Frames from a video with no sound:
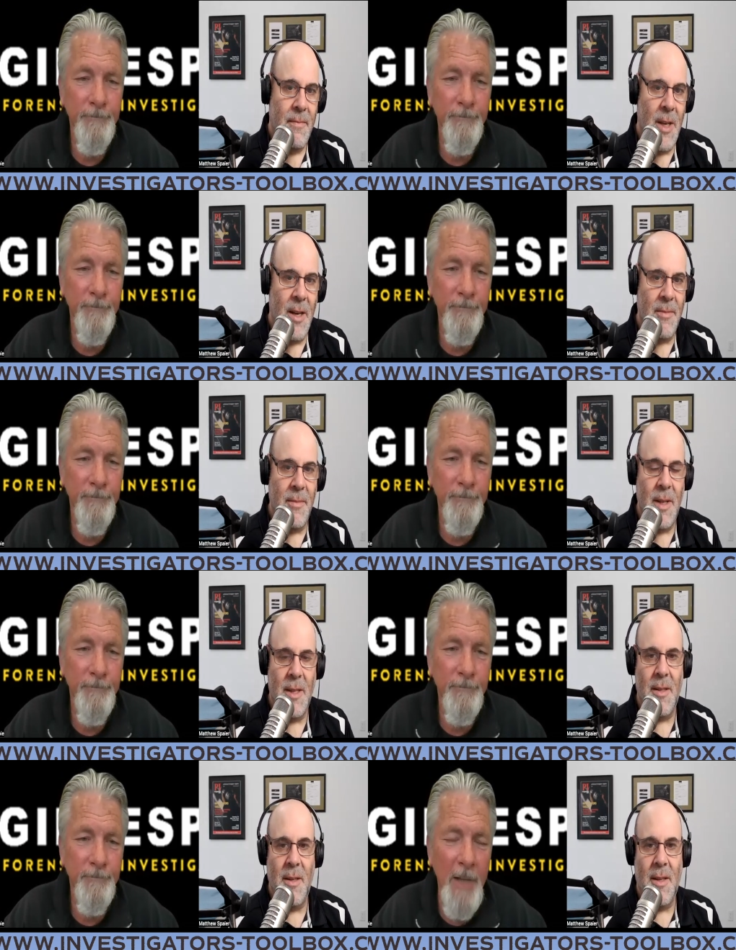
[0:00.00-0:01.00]
Speaker 1: yeah,
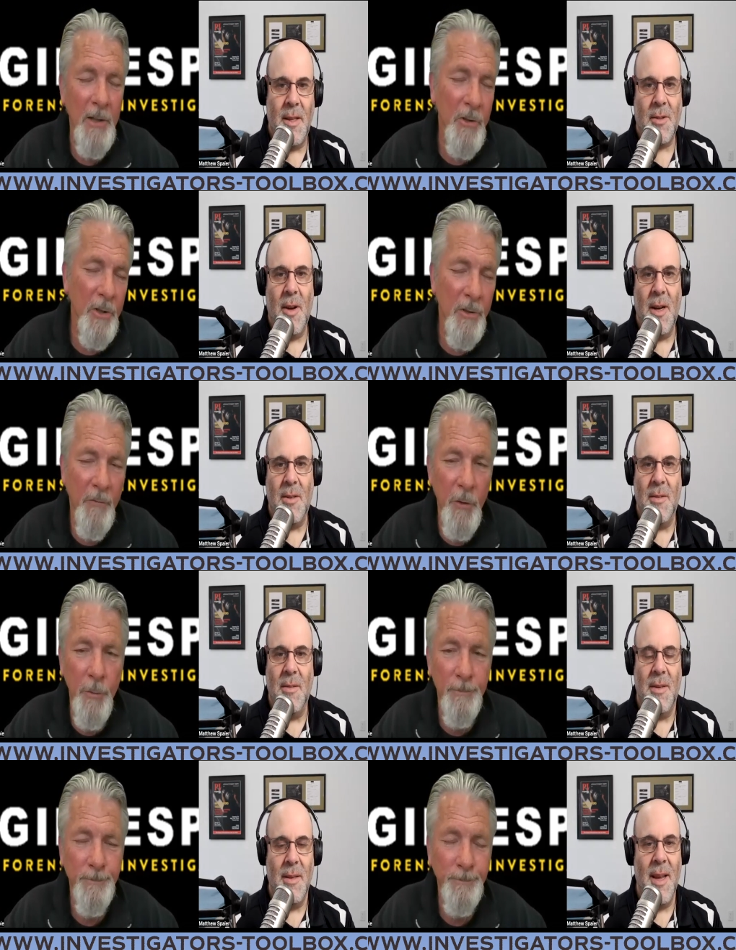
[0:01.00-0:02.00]
that's it. That's, that's great. Just a
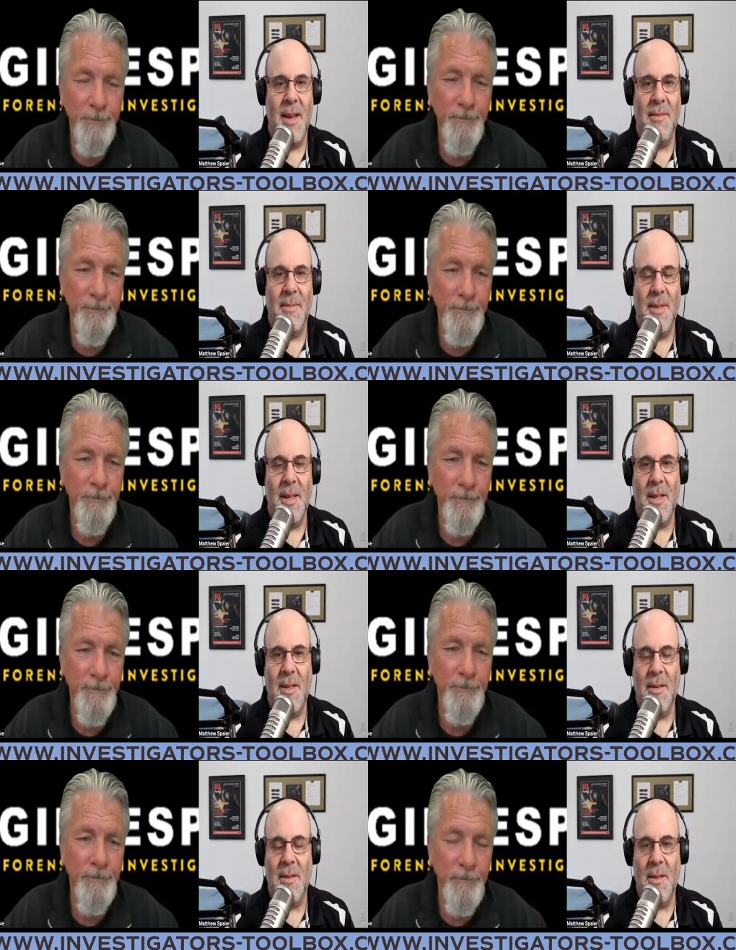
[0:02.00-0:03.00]
few. Yeah, yeah,
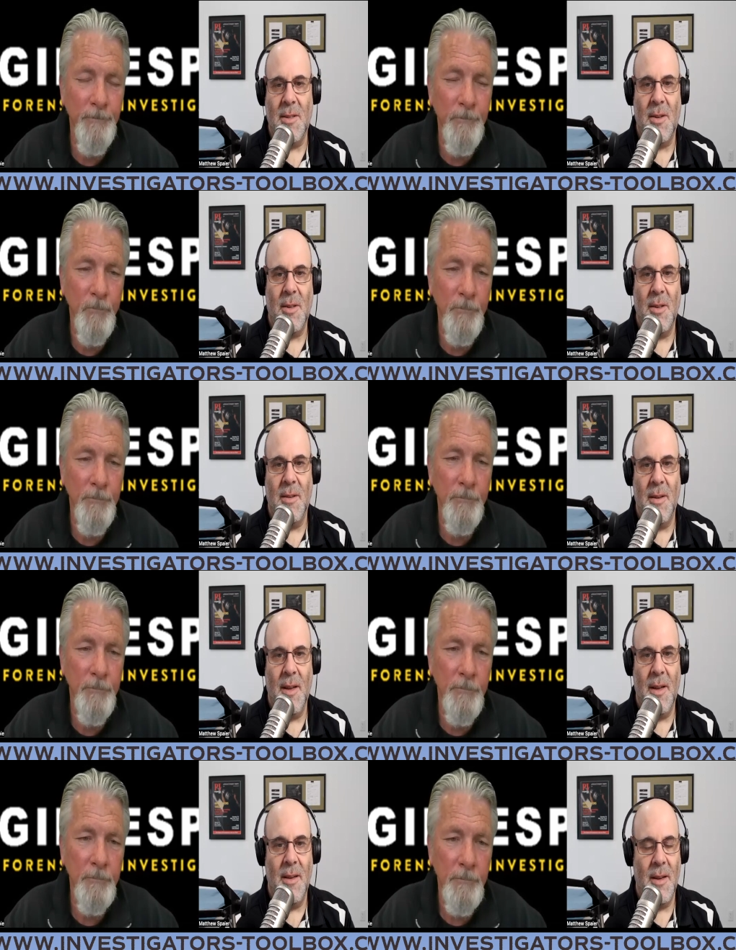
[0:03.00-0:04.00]
it's all good.
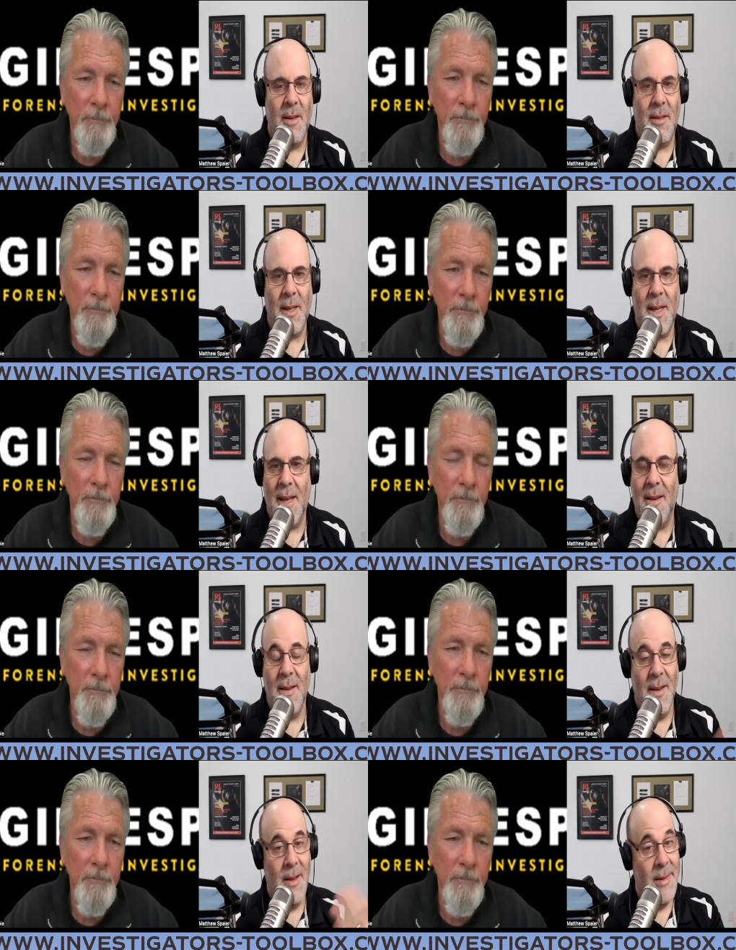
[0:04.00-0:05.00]
And uh, again,
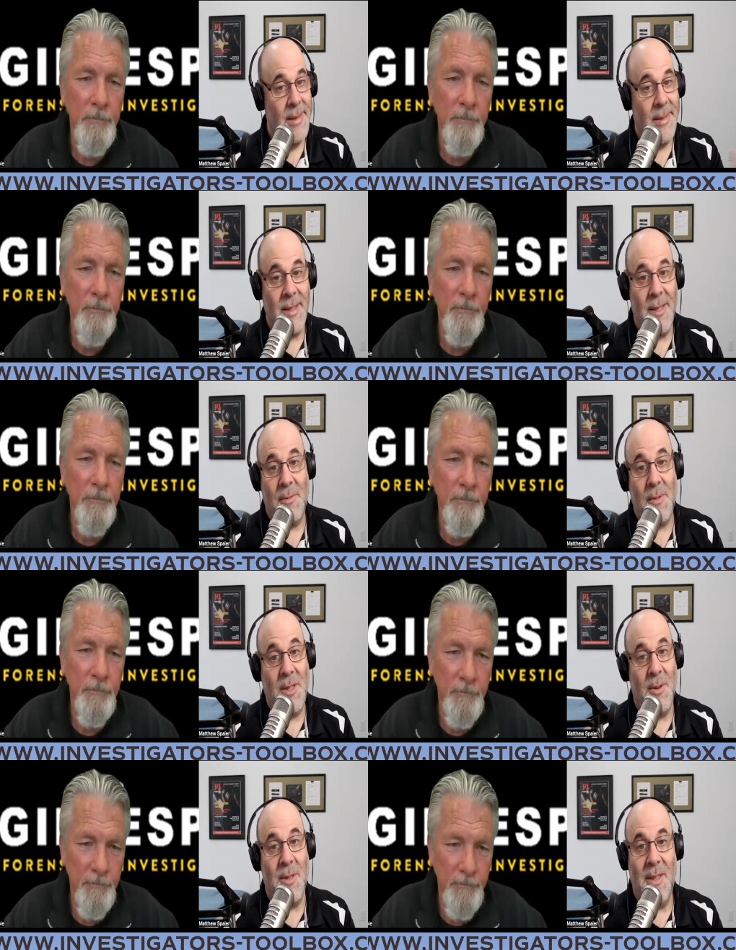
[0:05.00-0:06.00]
this is a
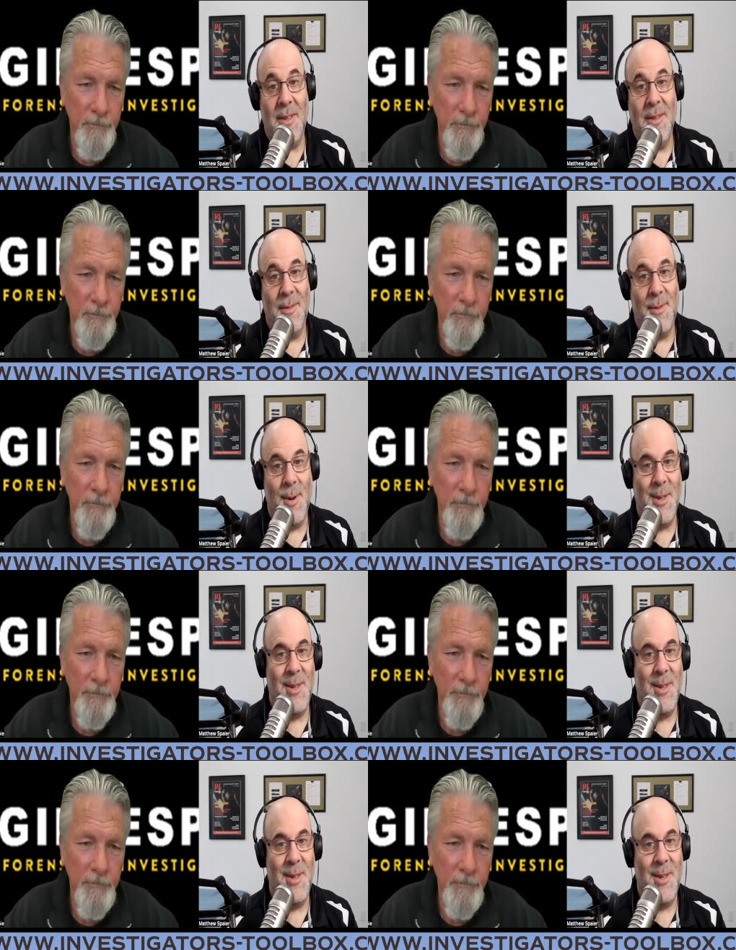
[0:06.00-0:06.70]
resource here, folks.